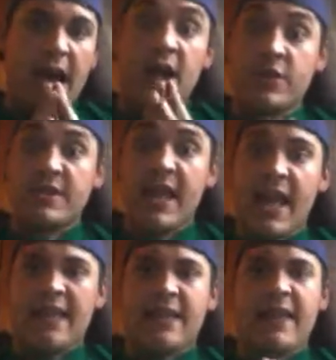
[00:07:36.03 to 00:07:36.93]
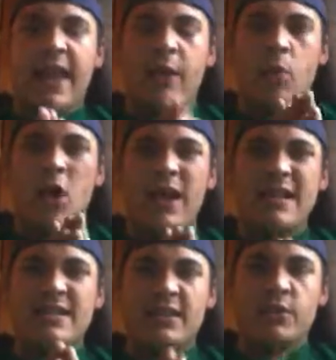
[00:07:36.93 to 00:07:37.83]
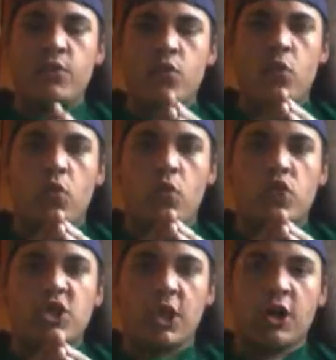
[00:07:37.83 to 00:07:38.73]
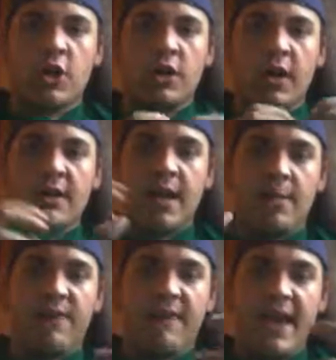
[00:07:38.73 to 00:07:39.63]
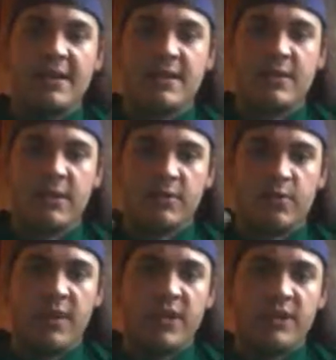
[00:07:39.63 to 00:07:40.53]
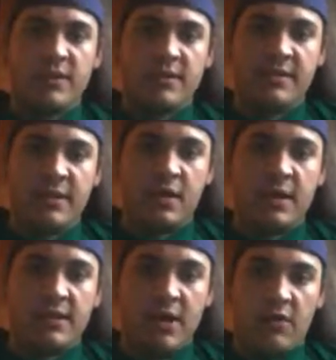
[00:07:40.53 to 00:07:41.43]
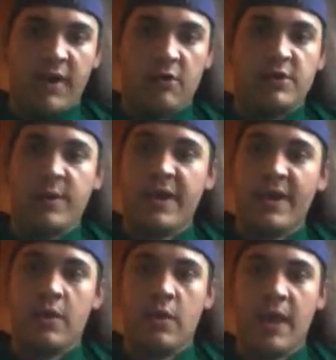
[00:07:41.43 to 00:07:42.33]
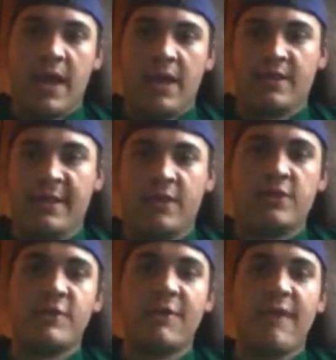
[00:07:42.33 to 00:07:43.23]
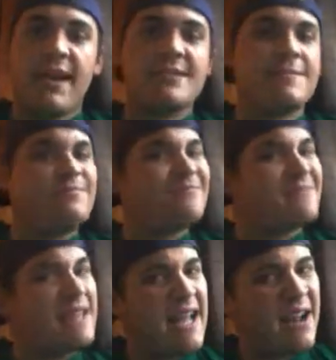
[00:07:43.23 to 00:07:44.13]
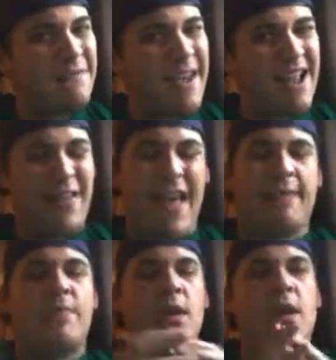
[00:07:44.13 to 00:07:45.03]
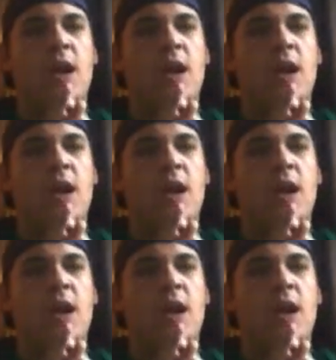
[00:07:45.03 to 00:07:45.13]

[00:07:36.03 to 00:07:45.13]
I understand that they wanted to turn double switch Del Rio into a heel and Ziggler into a face. Not a fan of that.